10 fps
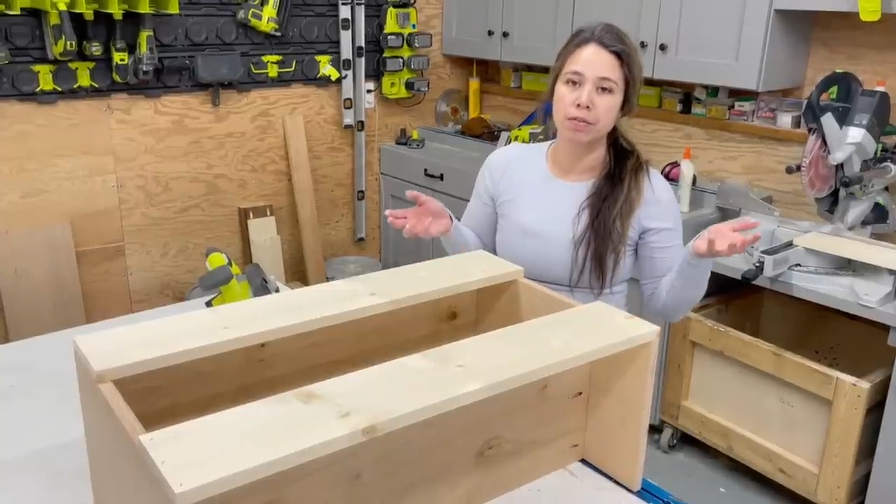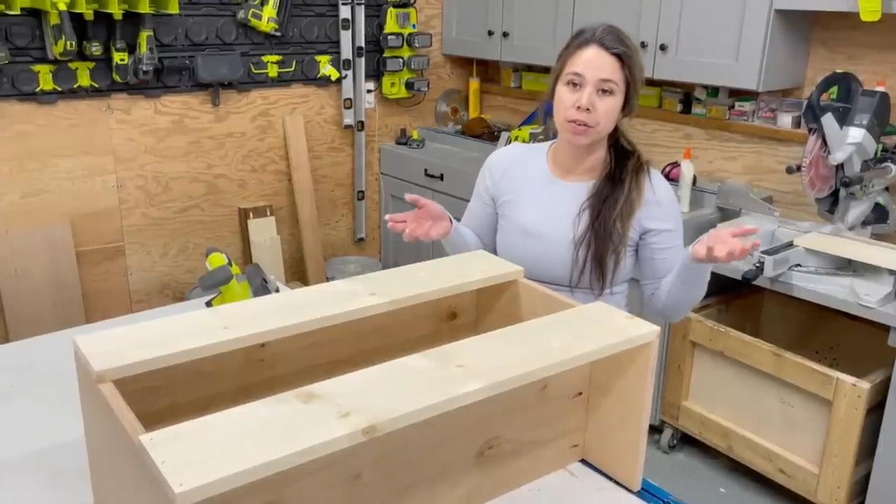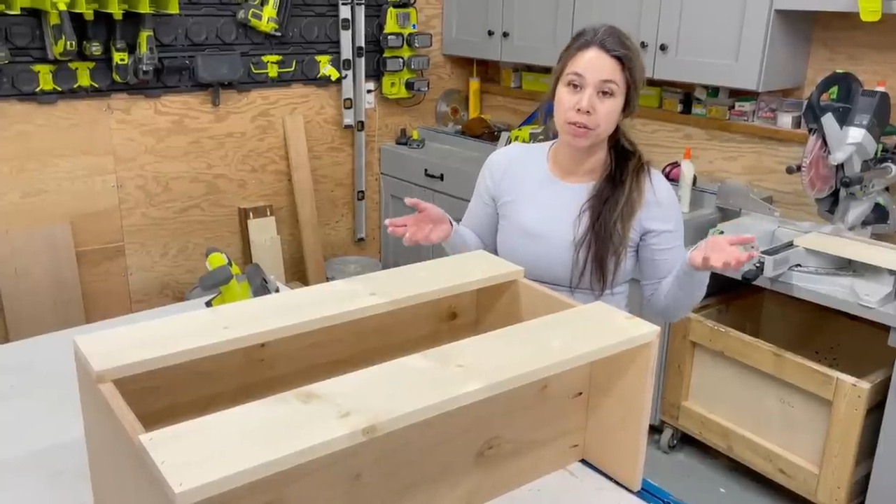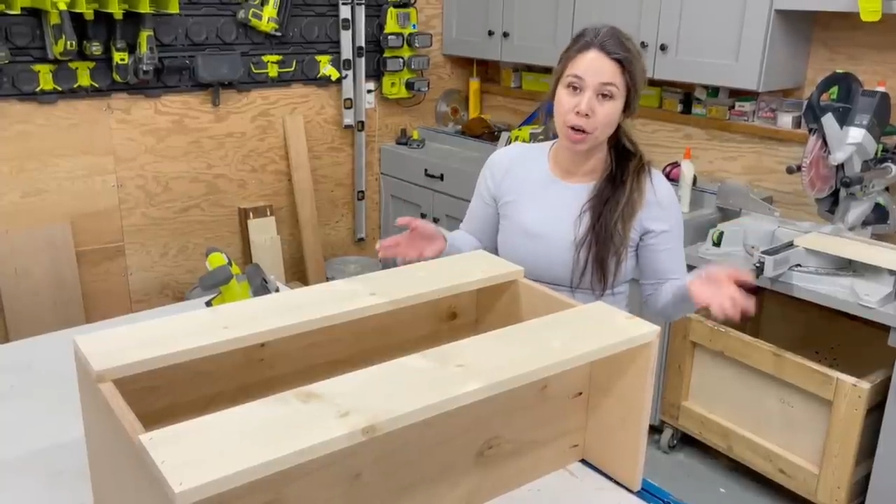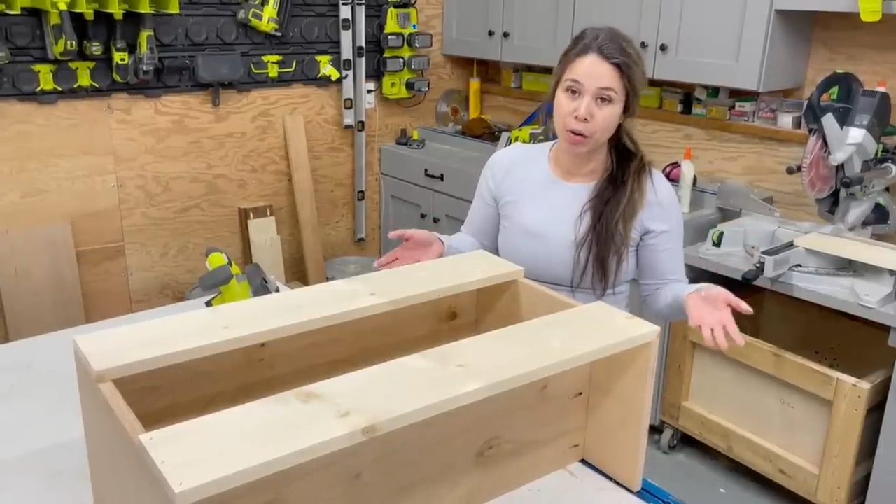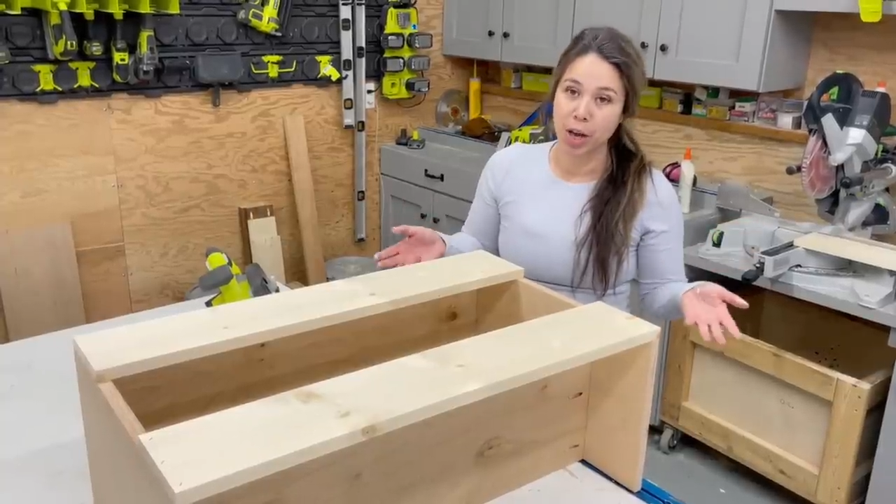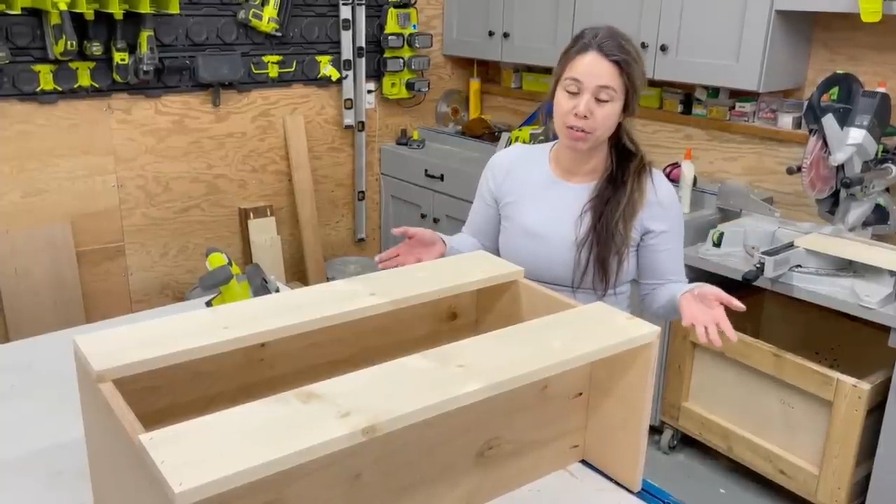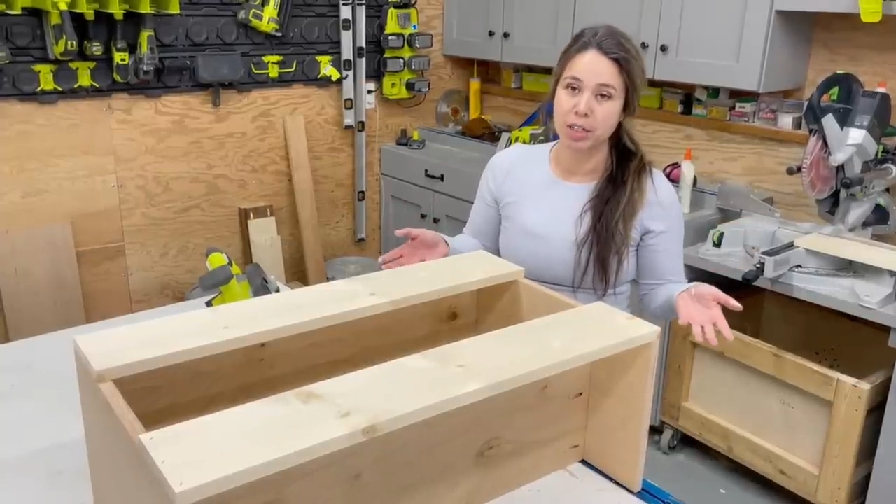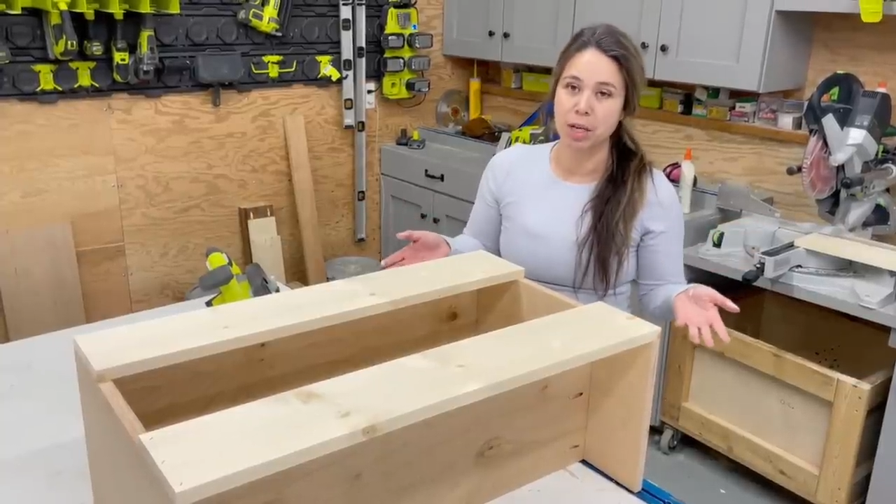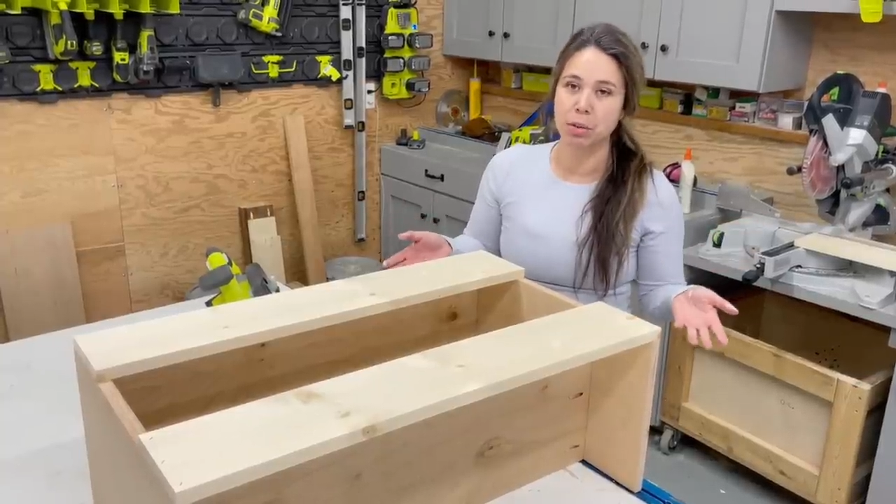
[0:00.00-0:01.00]
If you don't
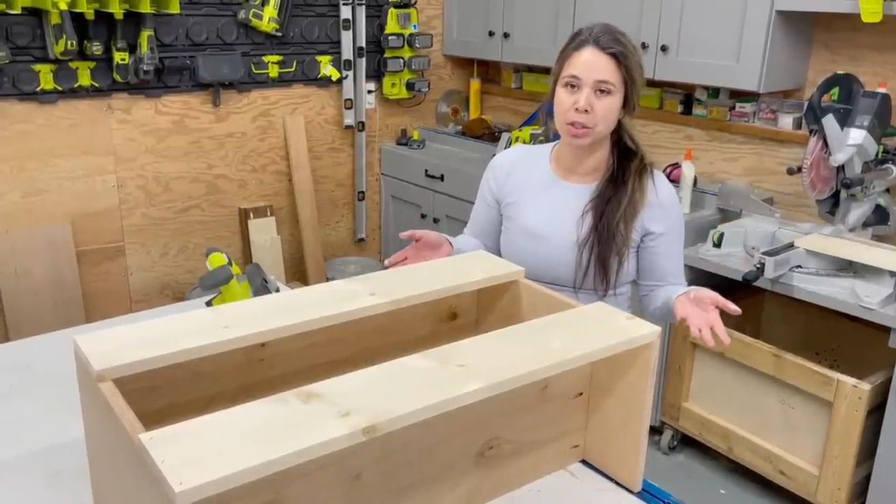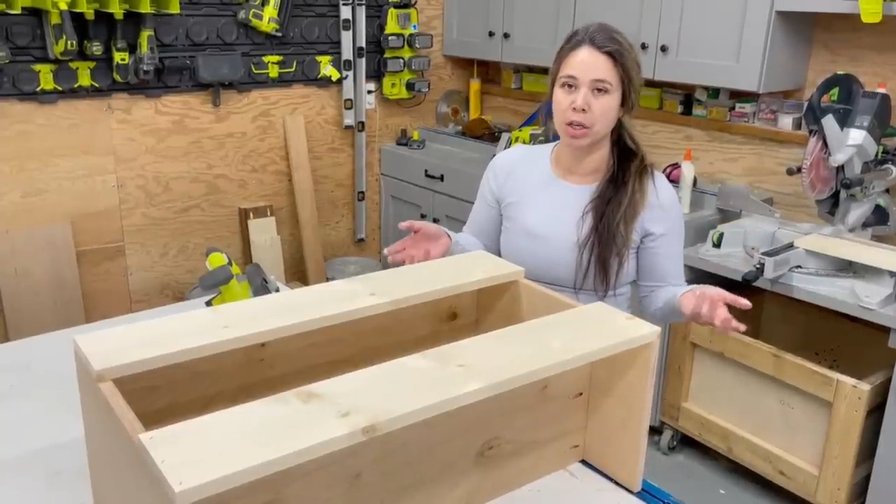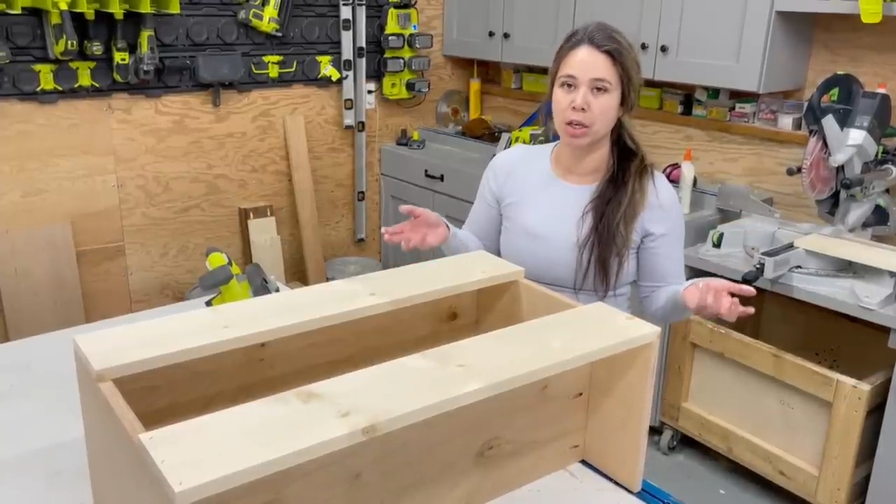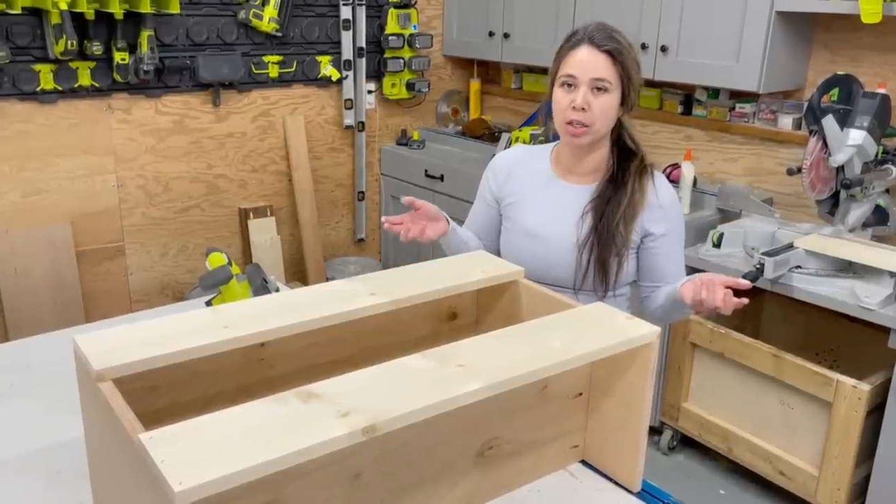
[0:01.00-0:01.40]
have a table saw,